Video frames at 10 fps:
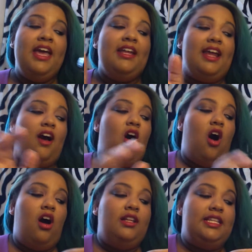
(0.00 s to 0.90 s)
Now
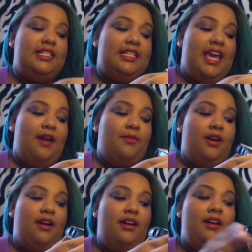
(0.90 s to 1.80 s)
on this
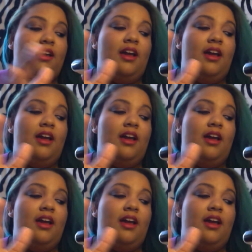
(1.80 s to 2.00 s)
camera,